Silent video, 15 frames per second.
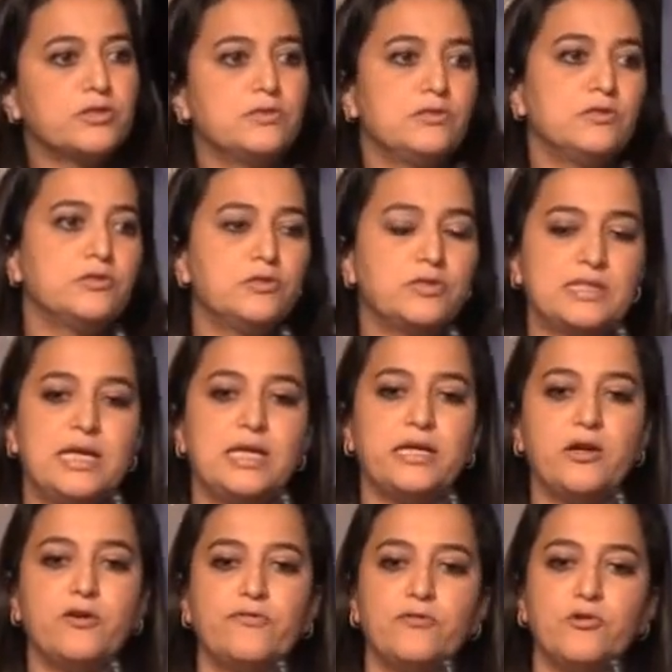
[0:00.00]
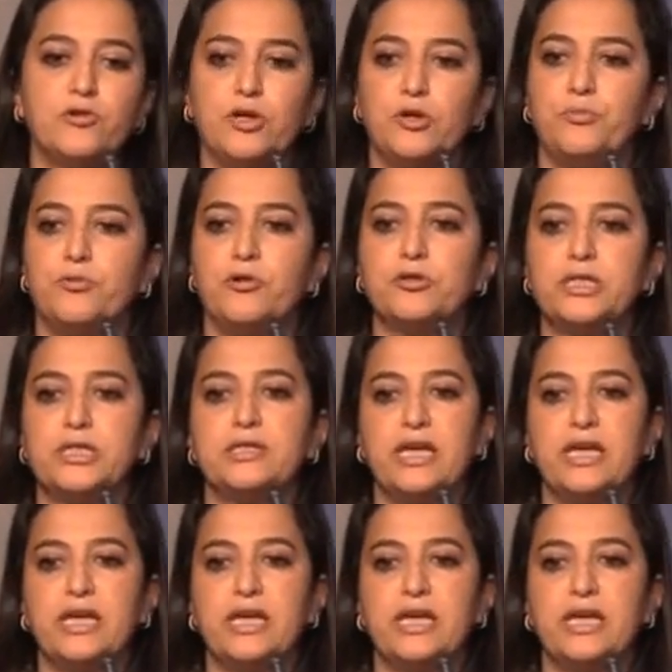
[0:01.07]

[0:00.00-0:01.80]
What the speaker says: the selling of local products,